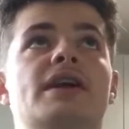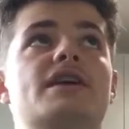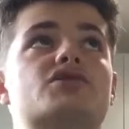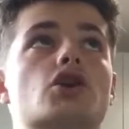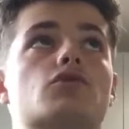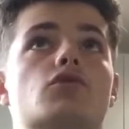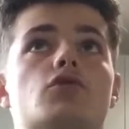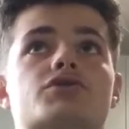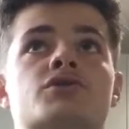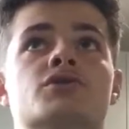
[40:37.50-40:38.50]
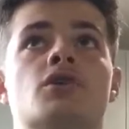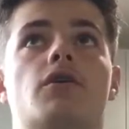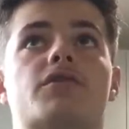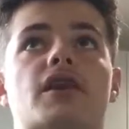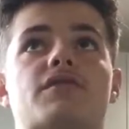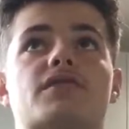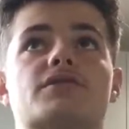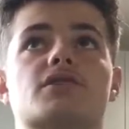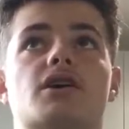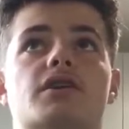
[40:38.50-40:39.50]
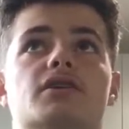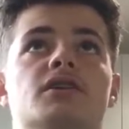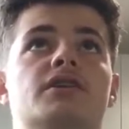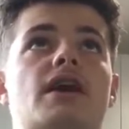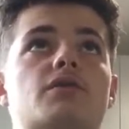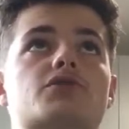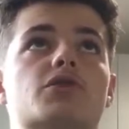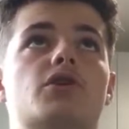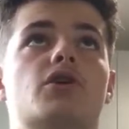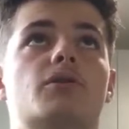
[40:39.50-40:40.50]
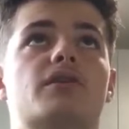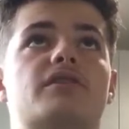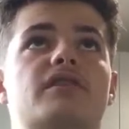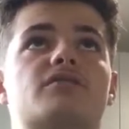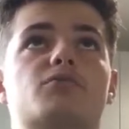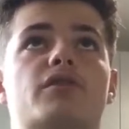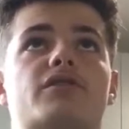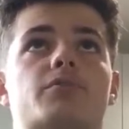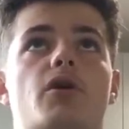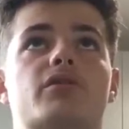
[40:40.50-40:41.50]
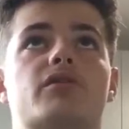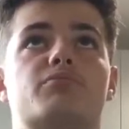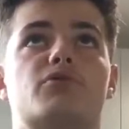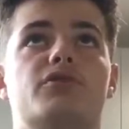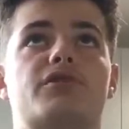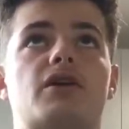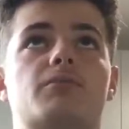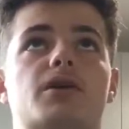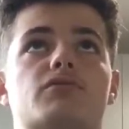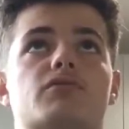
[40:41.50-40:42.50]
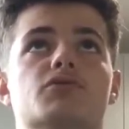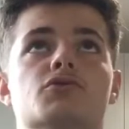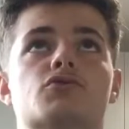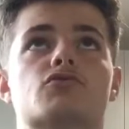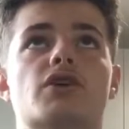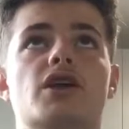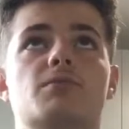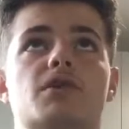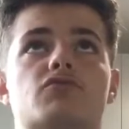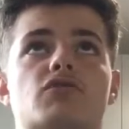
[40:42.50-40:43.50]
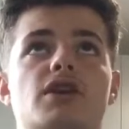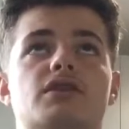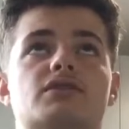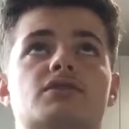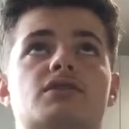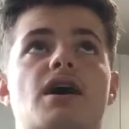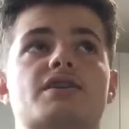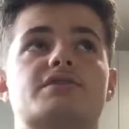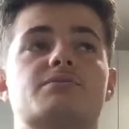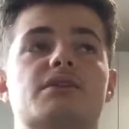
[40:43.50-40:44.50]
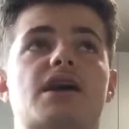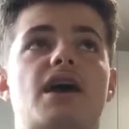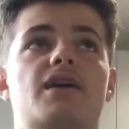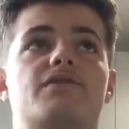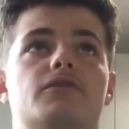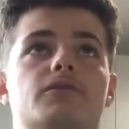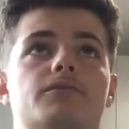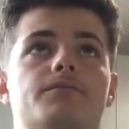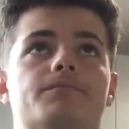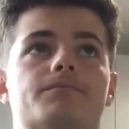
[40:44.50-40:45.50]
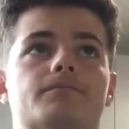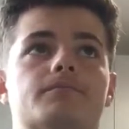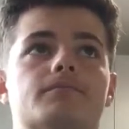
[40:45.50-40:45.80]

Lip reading: Here's Joe Rawls off the left-hand side. Now Junior Hoylett with a decent ball into the box. It's brought down by Ream, and Reed has to be careful.